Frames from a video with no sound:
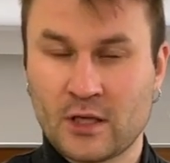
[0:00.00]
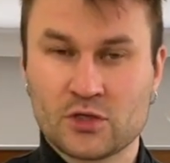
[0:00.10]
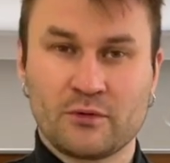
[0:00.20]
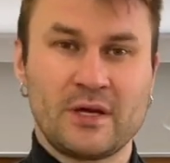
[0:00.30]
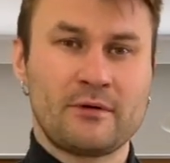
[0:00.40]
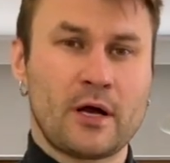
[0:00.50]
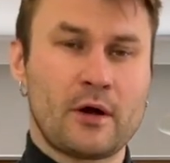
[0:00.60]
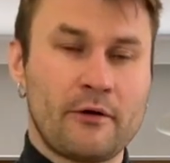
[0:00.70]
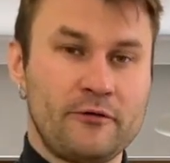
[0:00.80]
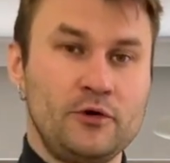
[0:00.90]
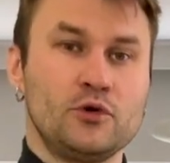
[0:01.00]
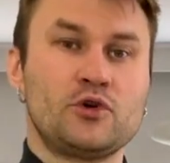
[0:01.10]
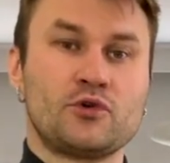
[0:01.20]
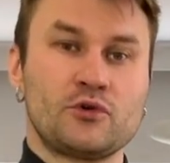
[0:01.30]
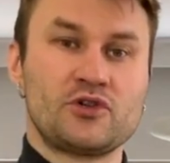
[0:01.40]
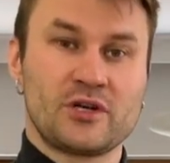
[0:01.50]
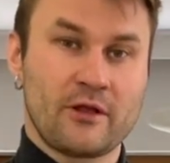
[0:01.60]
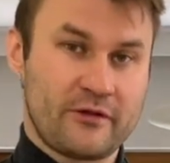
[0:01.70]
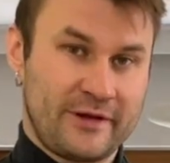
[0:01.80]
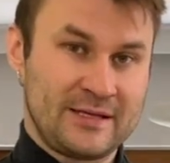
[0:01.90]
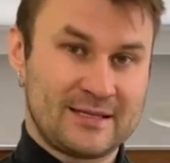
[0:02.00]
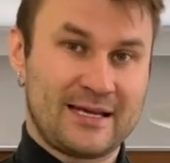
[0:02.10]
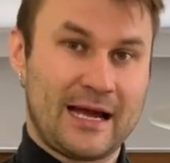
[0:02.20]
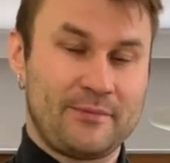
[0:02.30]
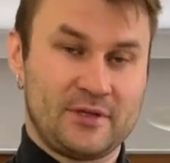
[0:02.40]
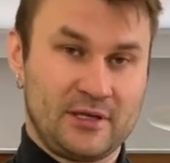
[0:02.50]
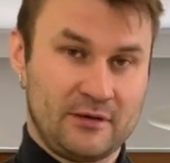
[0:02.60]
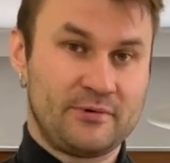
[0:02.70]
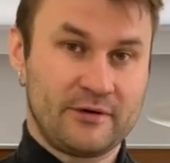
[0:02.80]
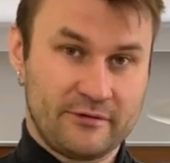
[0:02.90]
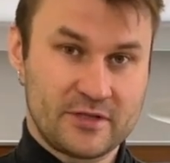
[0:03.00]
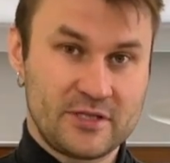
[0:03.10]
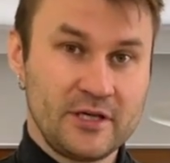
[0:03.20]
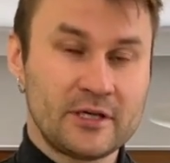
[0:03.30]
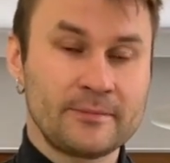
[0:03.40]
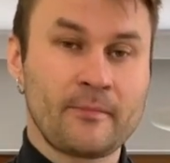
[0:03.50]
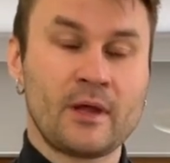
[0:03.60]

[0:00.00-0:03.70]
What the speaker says: So there are a few crucial things that happened in the previous year.